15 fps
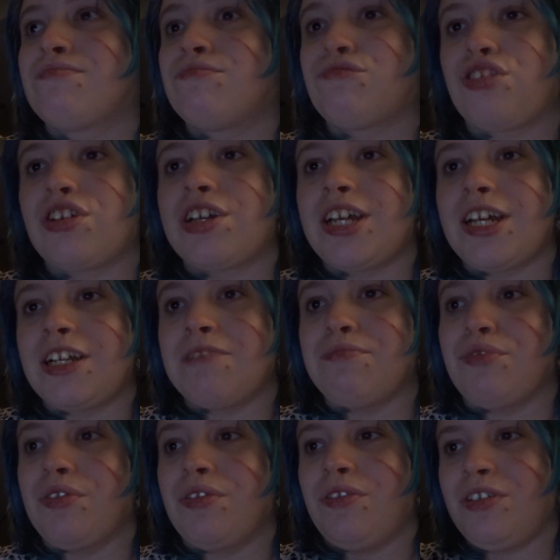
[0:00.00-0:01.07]

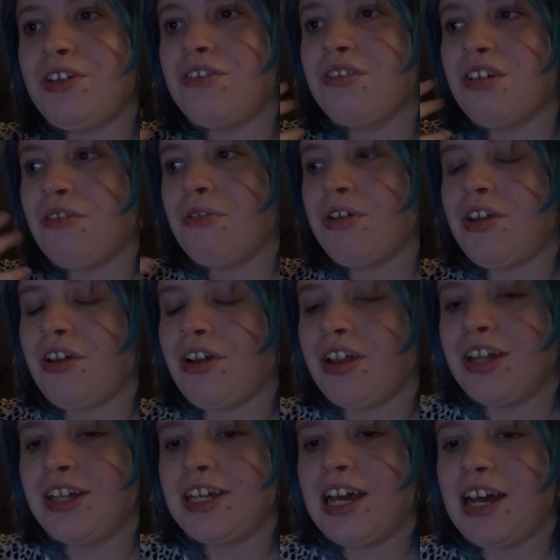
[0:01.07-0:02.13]
predictable. You know what you're
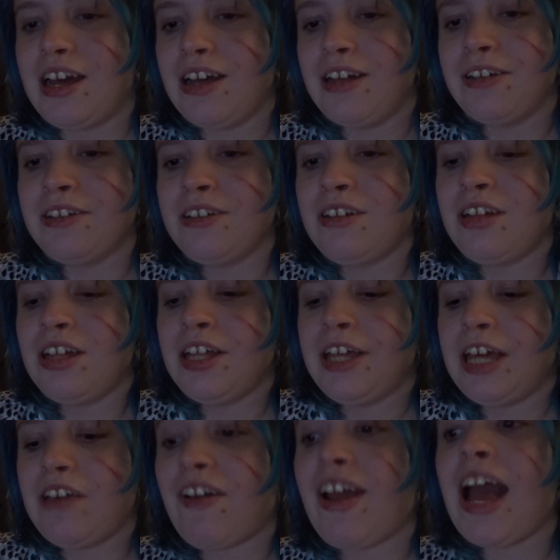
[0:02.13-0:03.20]
gonna get.
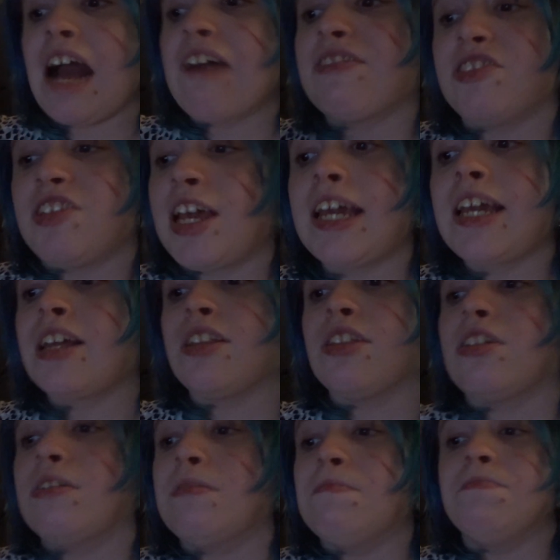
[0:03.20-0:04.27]
If I haven't taken
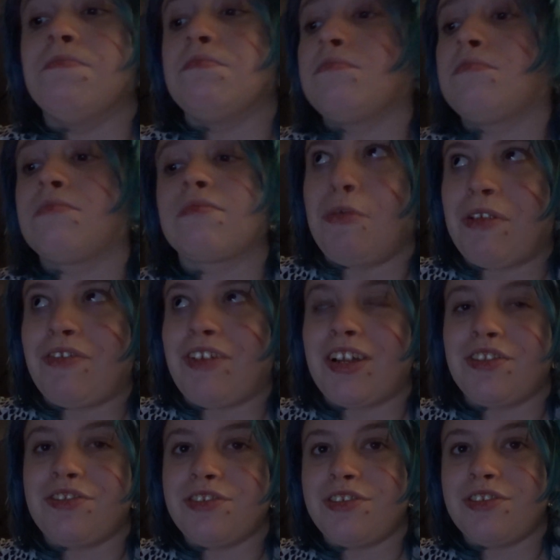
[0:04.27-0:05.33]
them, my
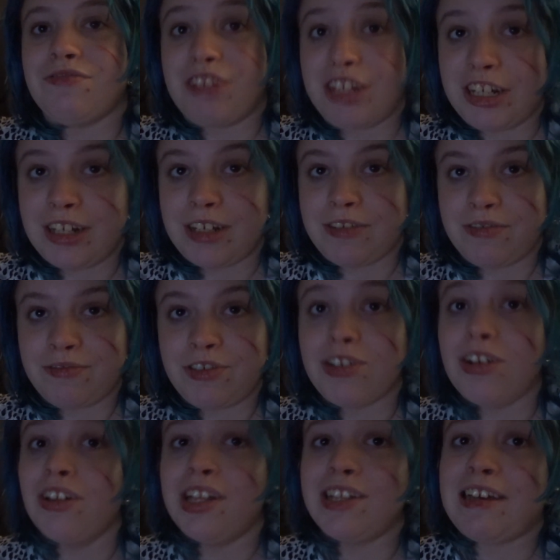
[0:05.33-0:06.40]
friend's Rena
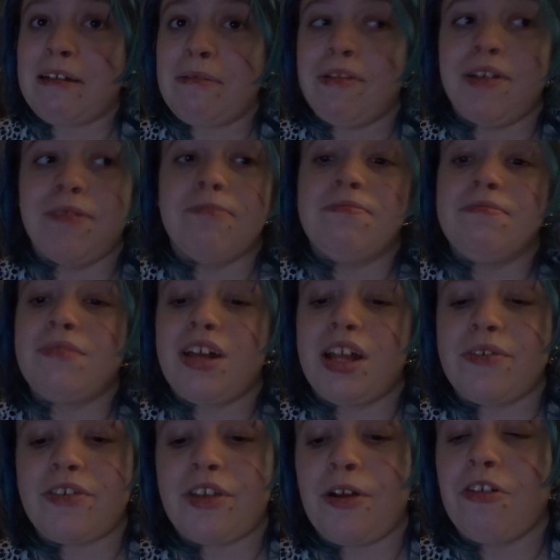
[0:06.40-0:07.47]
saw this happen when I
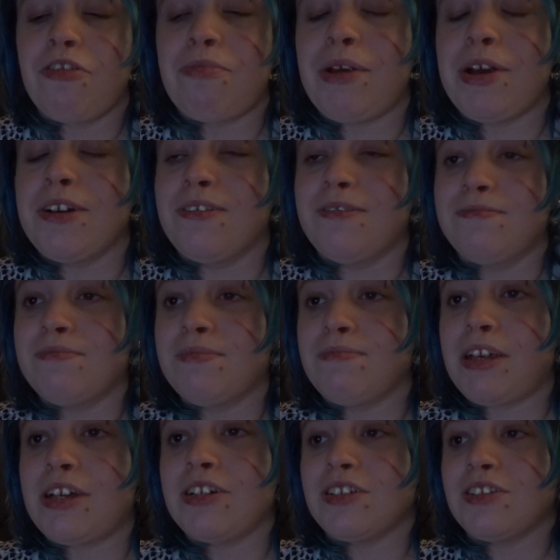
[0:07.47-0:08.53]
was in hospital
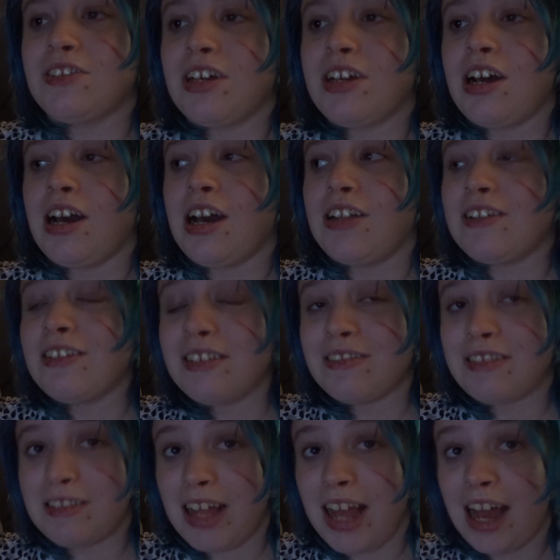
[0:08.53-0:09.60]
because I
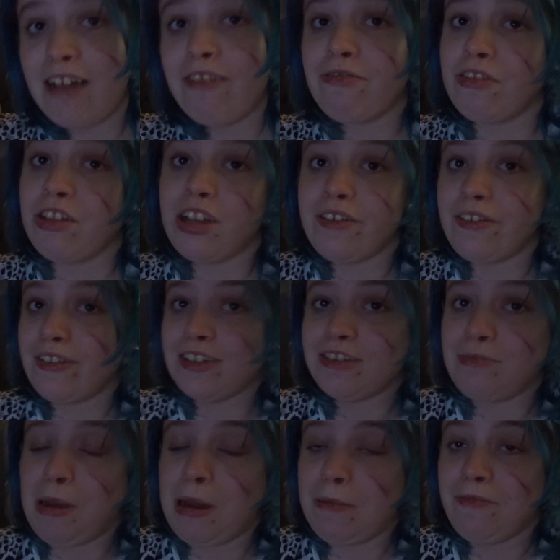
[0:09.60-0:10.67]
didn't have the
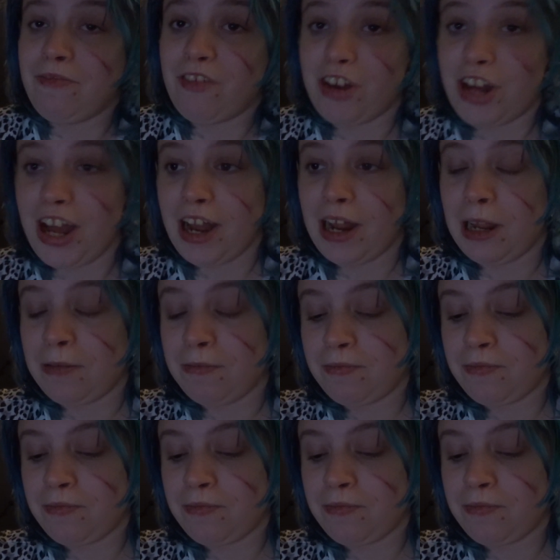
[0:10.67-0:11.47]
lorazepam for a day,